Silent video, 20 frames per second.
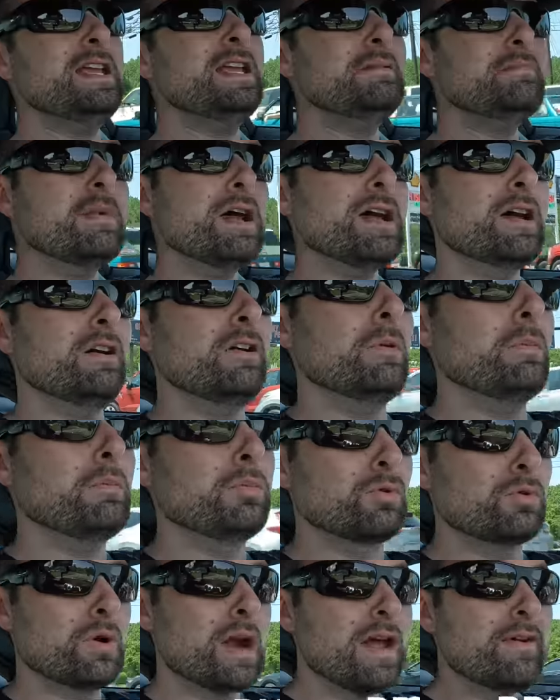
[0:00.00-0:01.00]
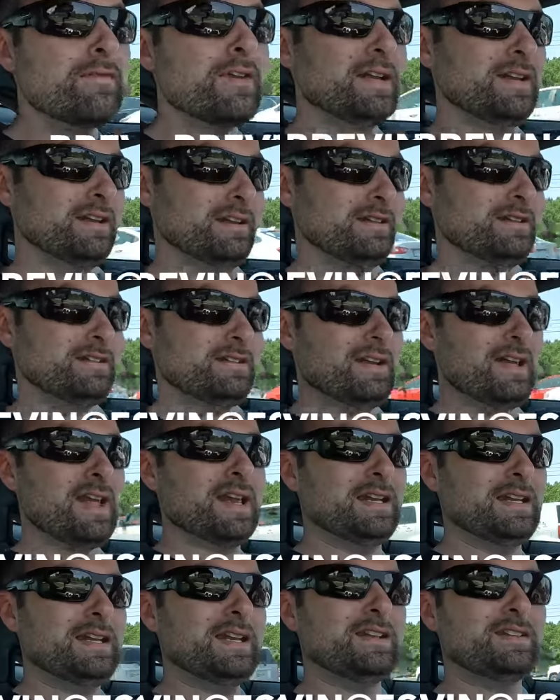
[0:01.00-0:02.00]
email brevin
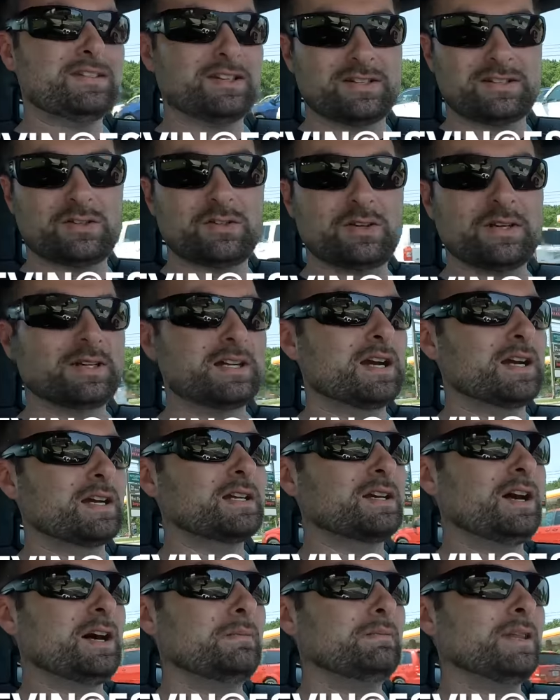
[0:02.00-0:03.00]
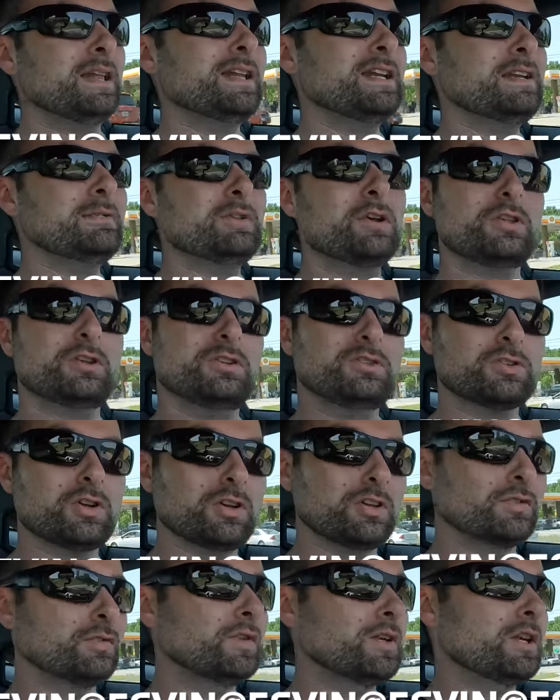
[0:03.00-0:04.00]
at ESSTuning.com. Let him know that you
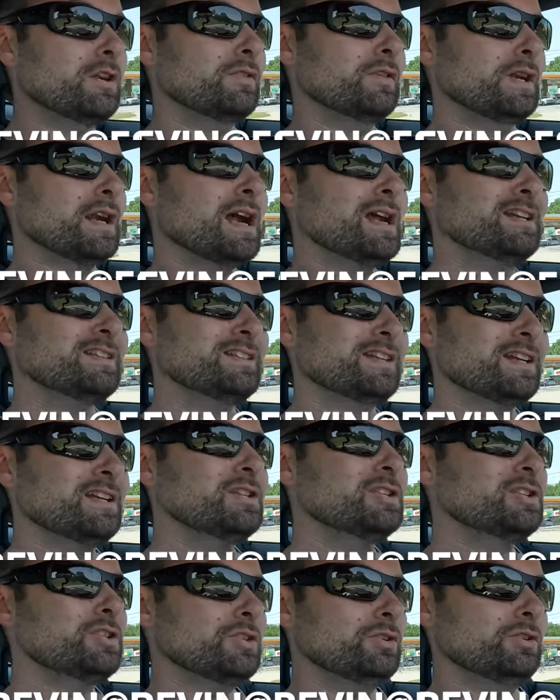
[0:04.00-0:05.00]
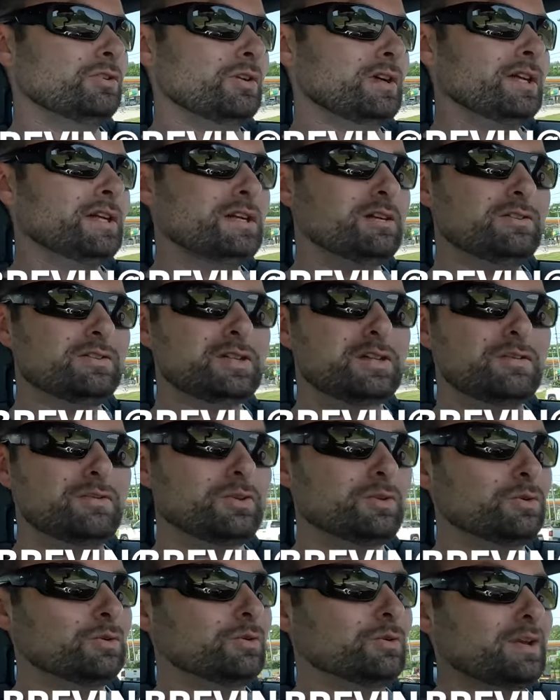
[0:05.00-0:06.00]
saw this video that I sent you, and he'll give
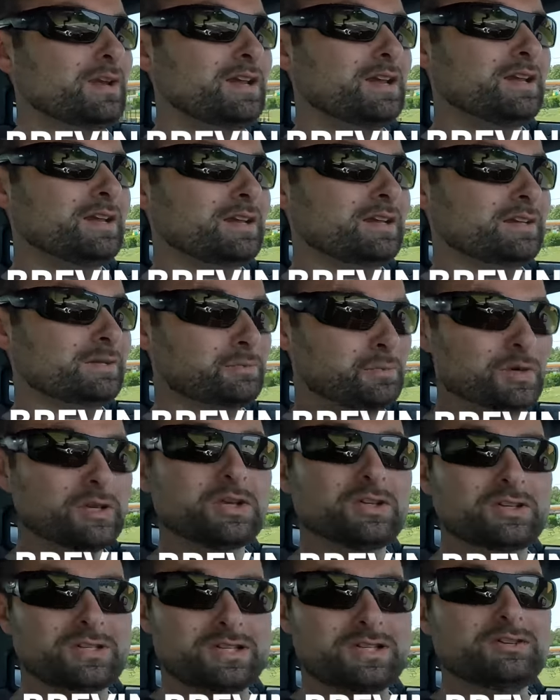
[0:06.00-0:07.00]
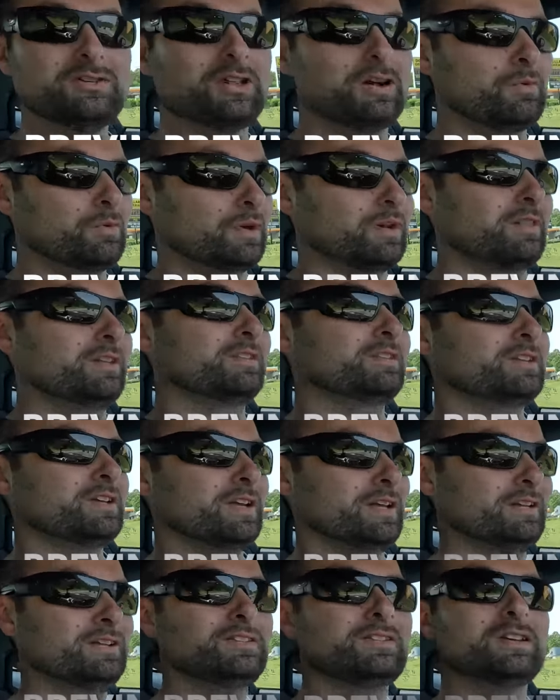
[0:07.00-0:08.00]
you a pretty good deal on one of these
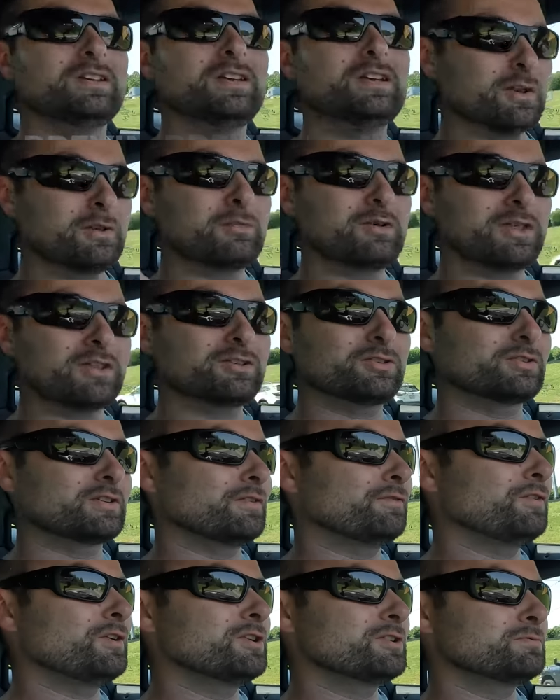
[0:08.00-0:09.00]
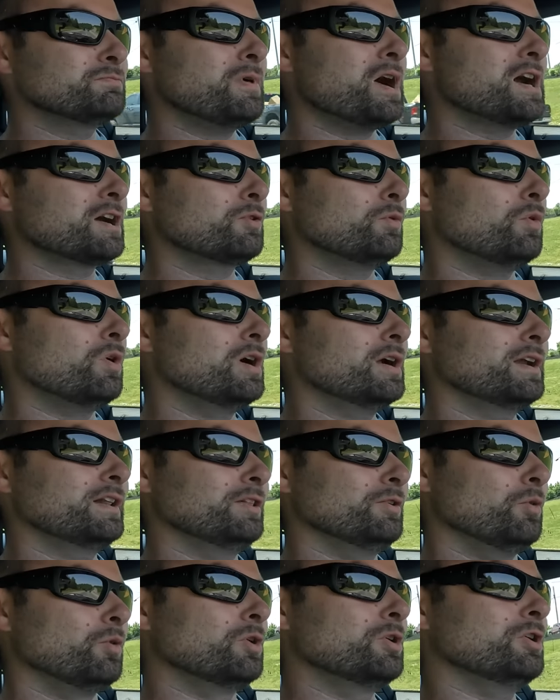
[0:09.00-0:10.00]
kits. Remember, this is the first Mach 1
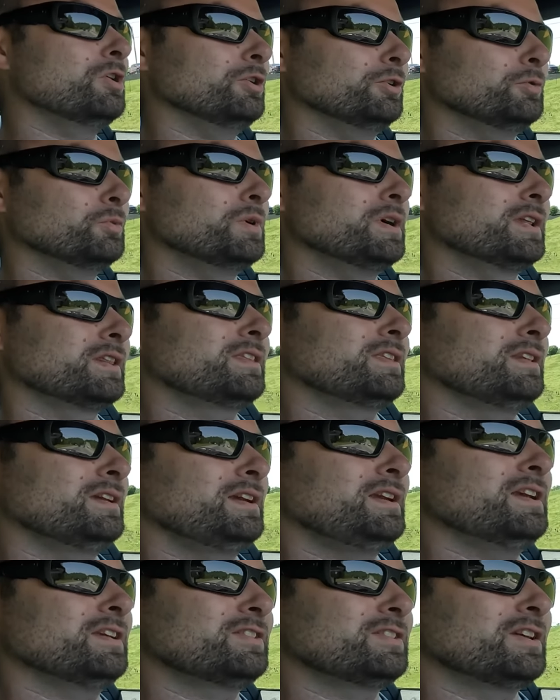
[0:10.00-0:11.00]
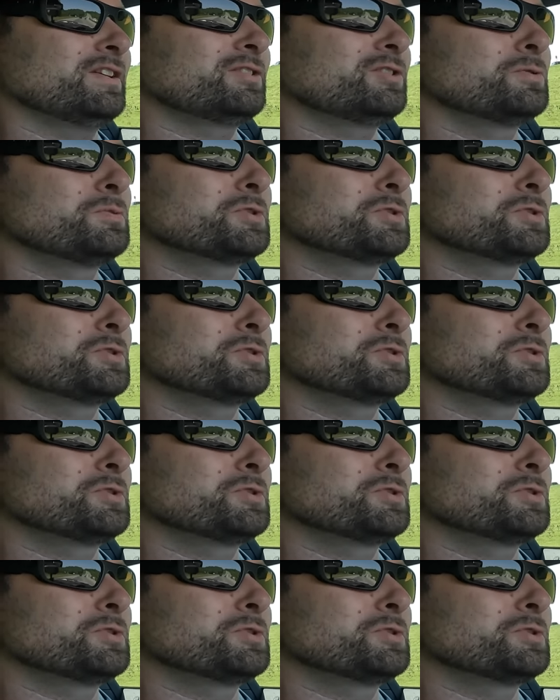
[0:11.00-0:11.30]
in the world with an ESS